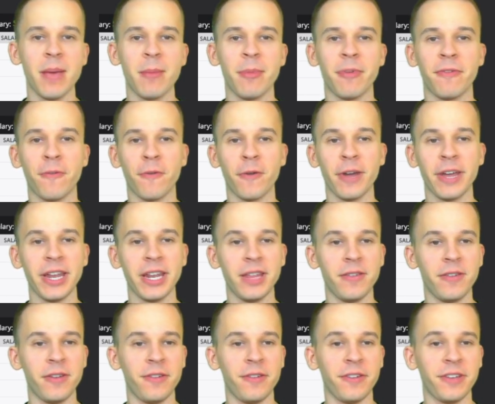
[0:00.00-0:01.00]
Before I get into the
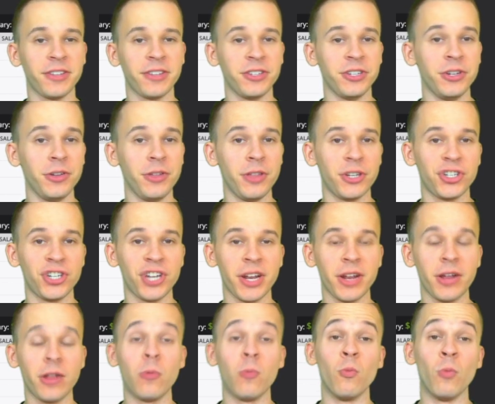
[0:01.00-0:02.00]
video, because I'm new to the
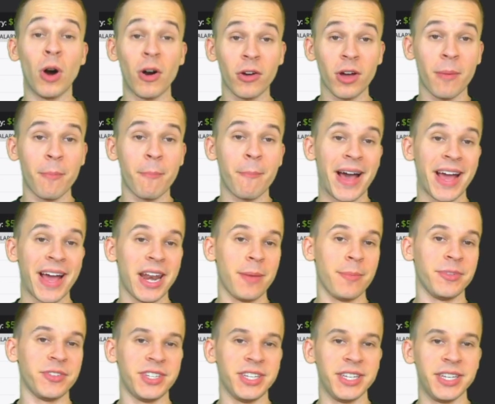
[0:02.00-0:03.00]
channel, welcome. My
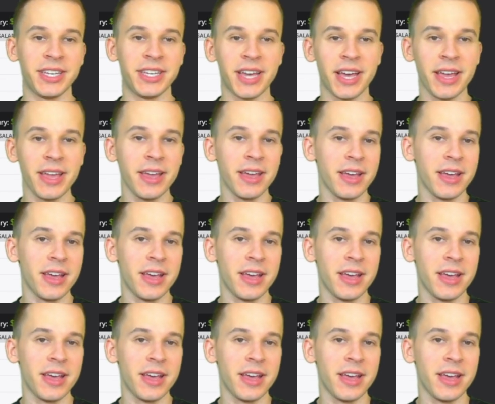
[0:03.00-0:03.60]
name is DK.